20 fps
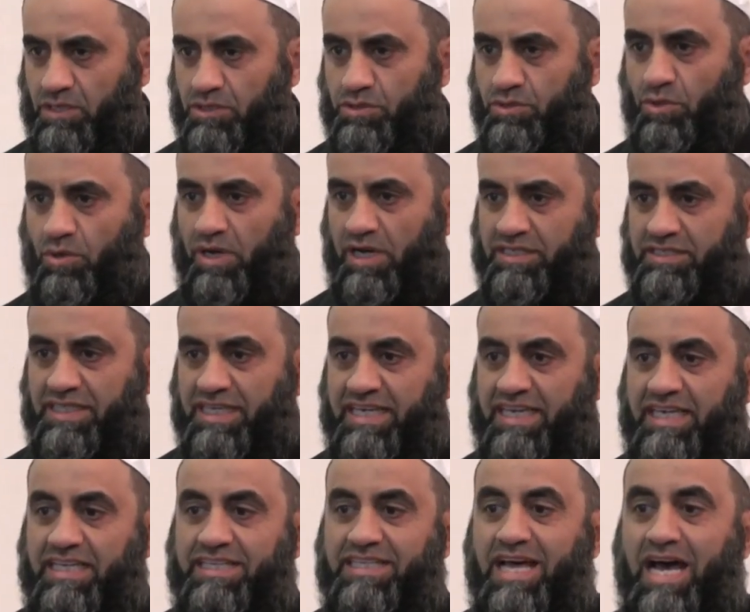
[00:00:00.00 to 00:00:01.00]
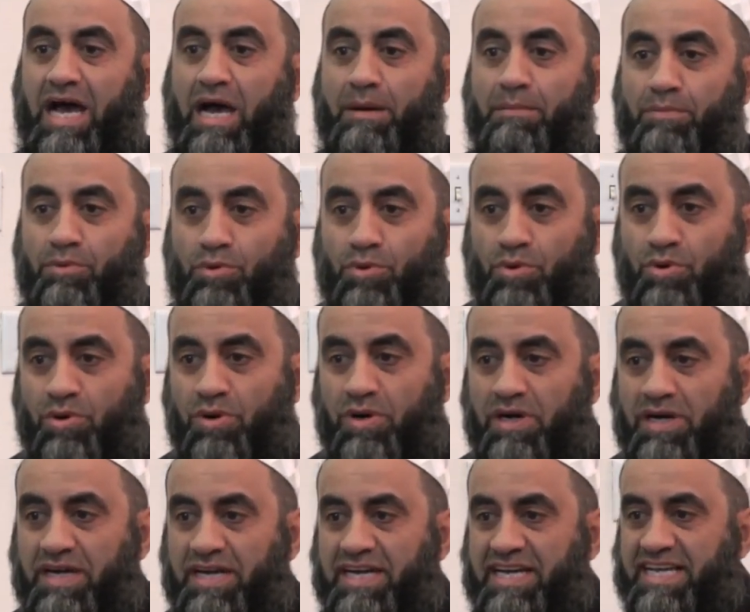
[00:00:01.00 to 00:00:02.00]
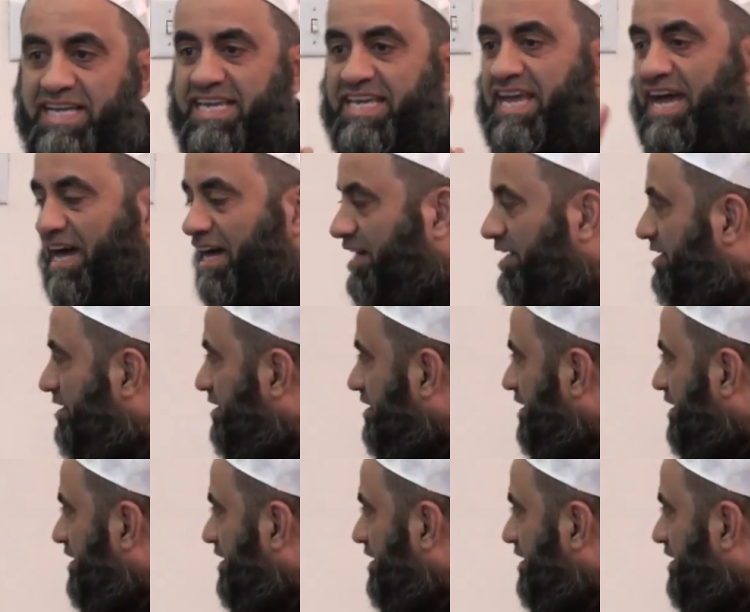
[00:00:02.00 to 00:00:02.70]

So I say kitabu ka.